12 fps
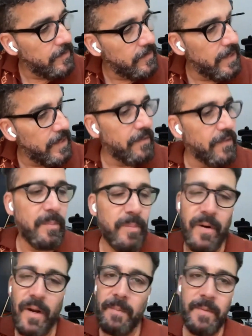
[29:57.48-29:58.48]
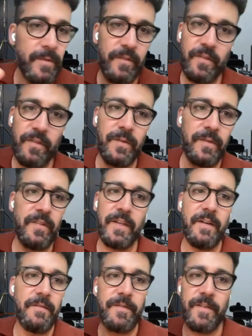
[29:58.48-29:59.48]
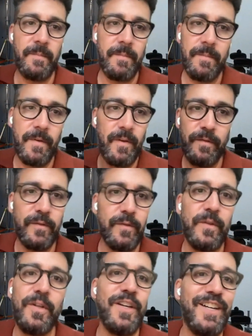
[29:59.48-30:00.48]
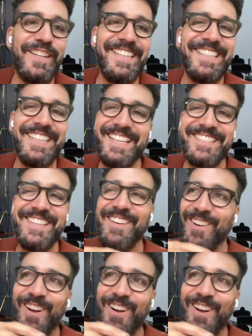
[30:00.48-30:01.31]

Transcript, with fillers: This is never a problem with students that come from Col Futuro because